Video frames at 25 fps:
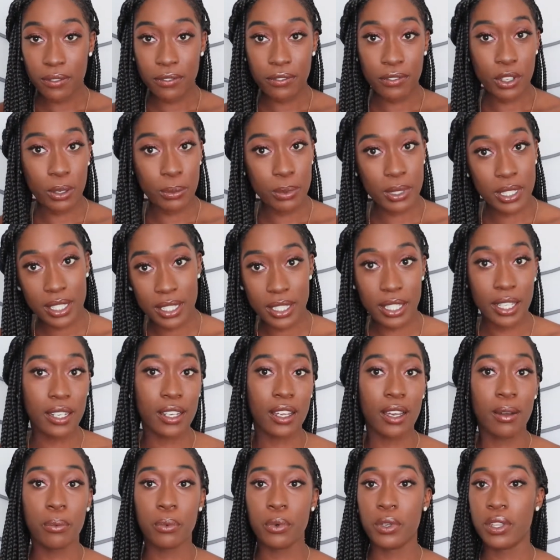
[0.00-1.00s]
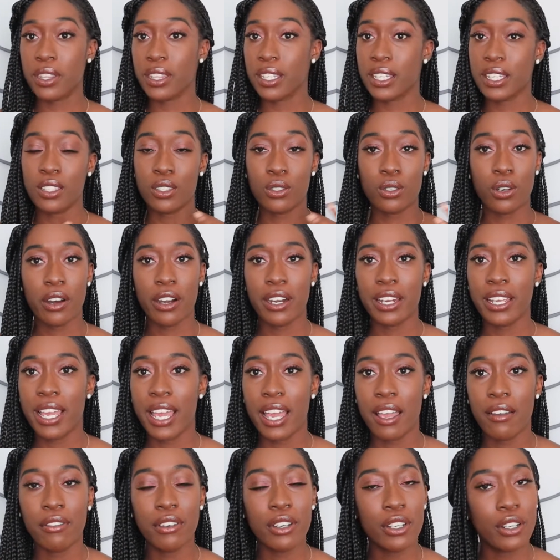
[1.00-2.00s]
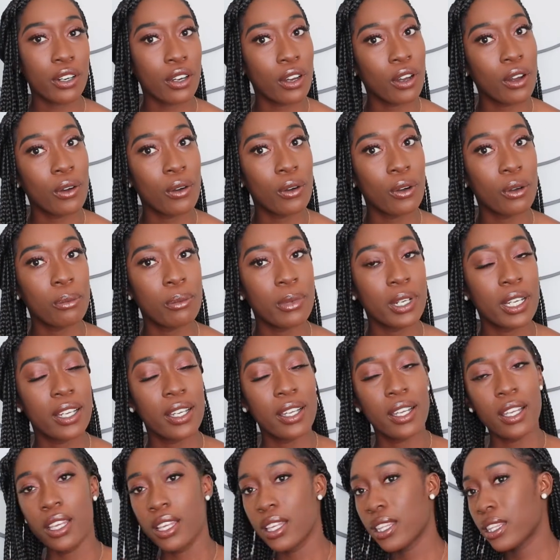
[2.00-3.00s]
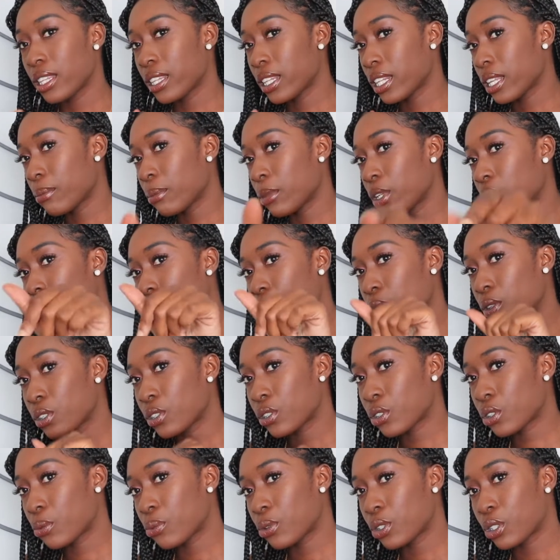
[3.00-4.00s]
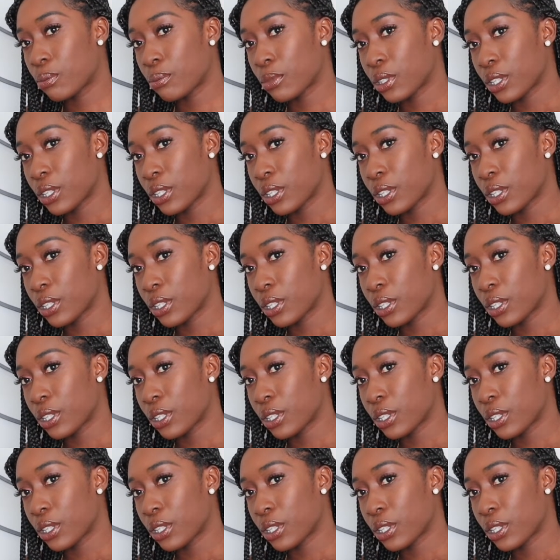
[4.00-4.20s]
filming setup with things you already have in your home, then let me know in the description